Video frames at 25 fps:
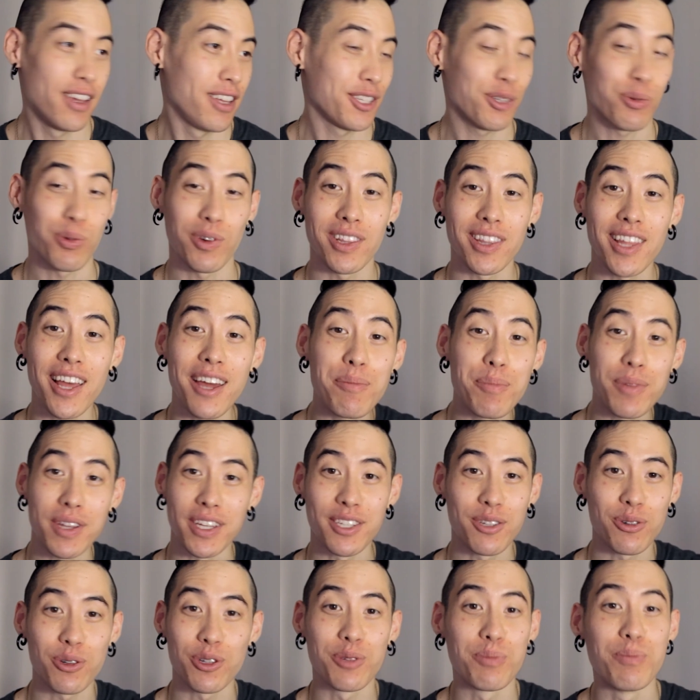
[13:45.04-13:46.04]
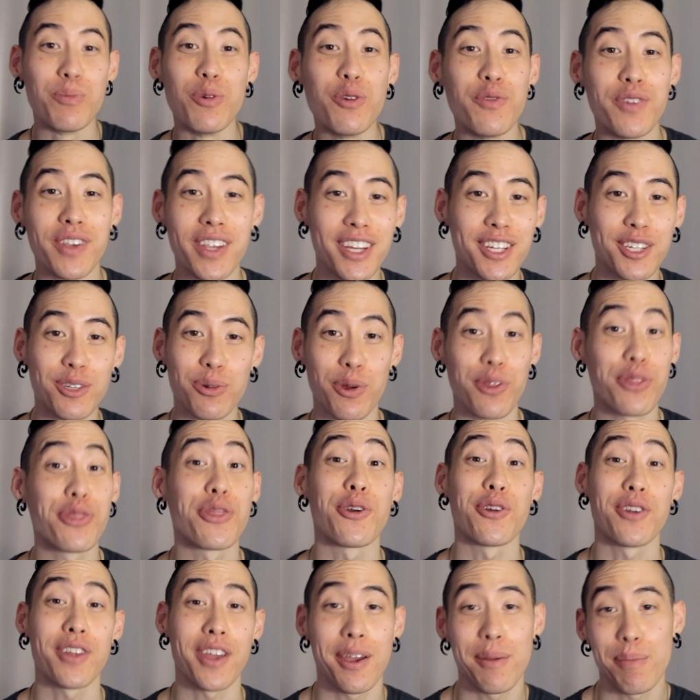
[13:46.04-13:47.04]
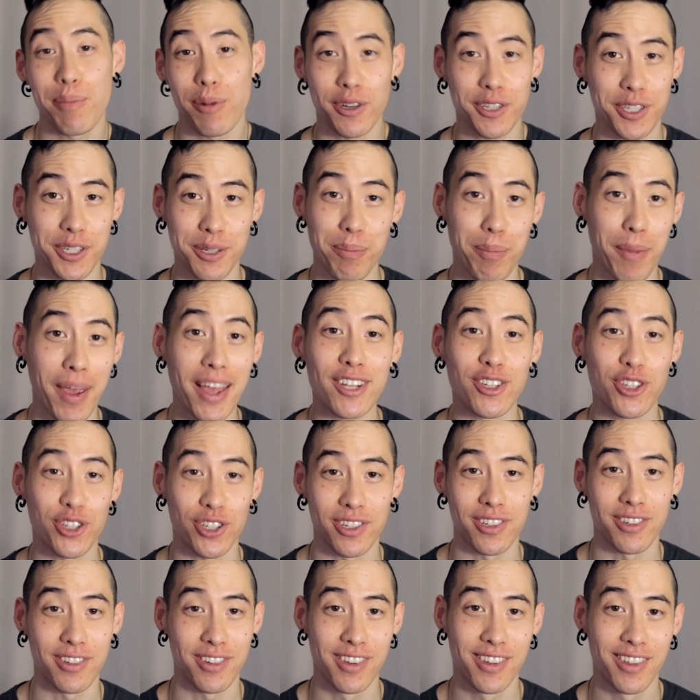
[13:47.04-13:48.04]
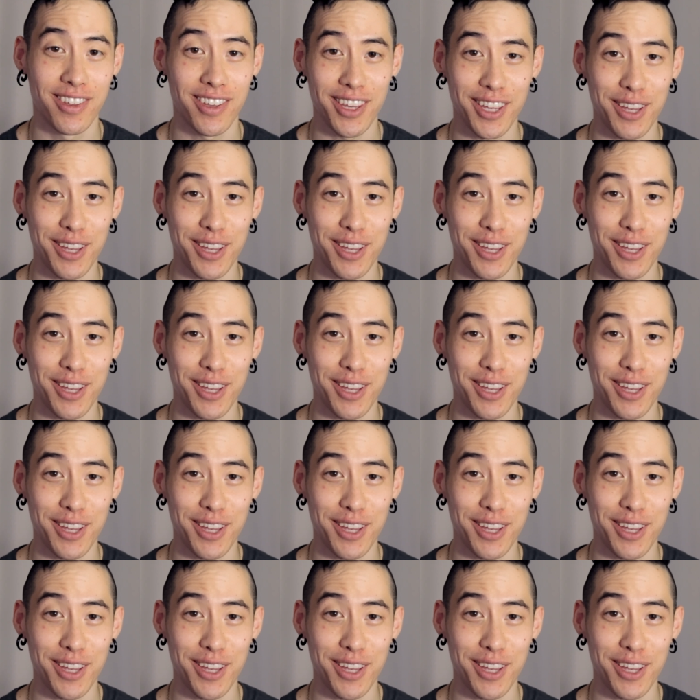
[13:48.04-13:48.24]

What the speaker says: It's what led me towards moving into a 38-person mansion,